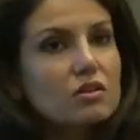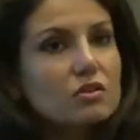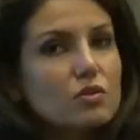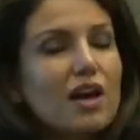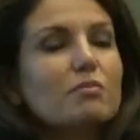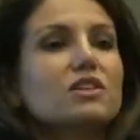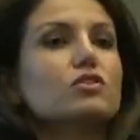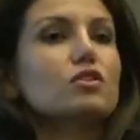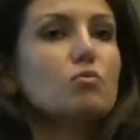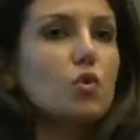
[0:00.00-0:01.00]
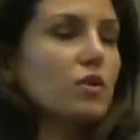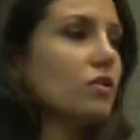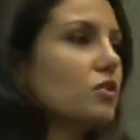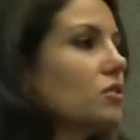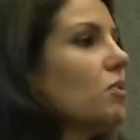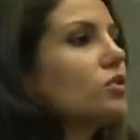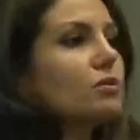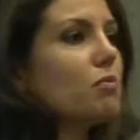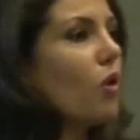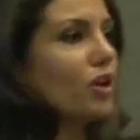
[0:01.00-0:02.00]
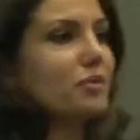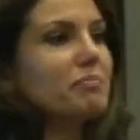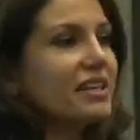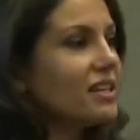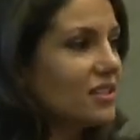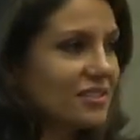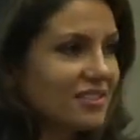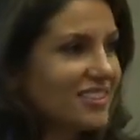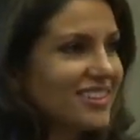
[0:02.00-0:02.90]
So that means you're the most important piece